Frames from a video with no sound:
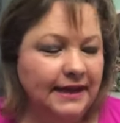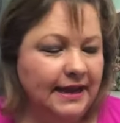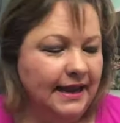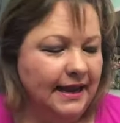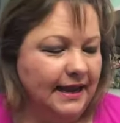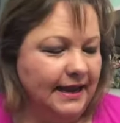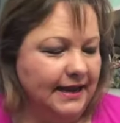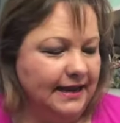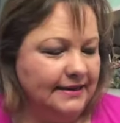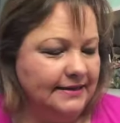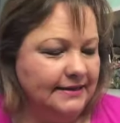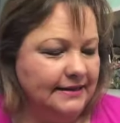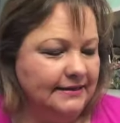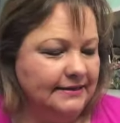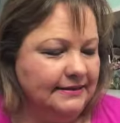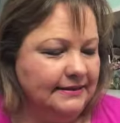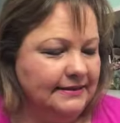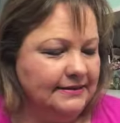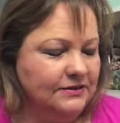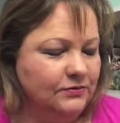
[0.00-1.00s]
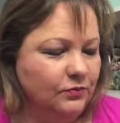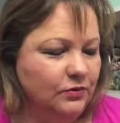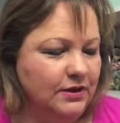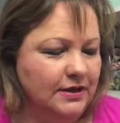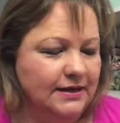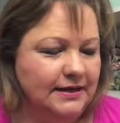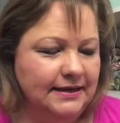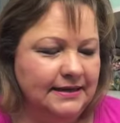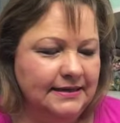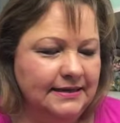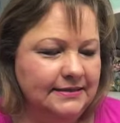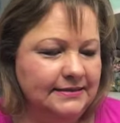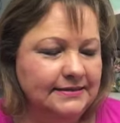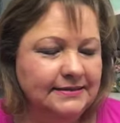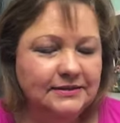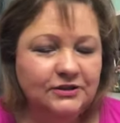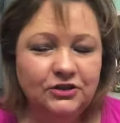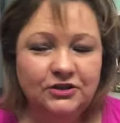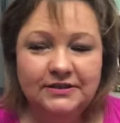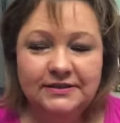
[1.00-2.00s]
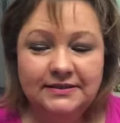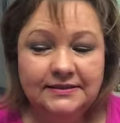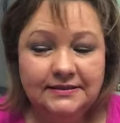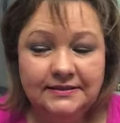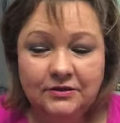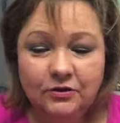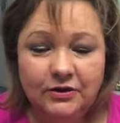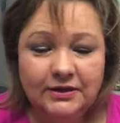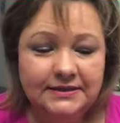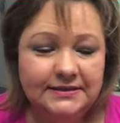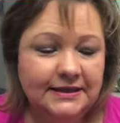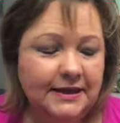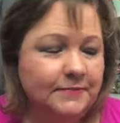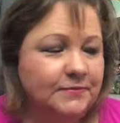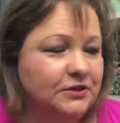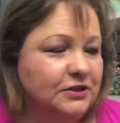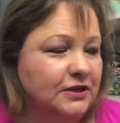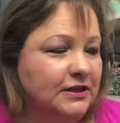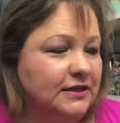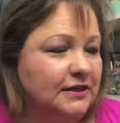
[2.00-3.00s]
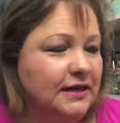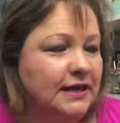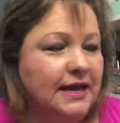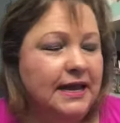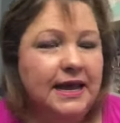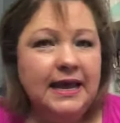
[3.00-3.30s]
And this one is just no exception.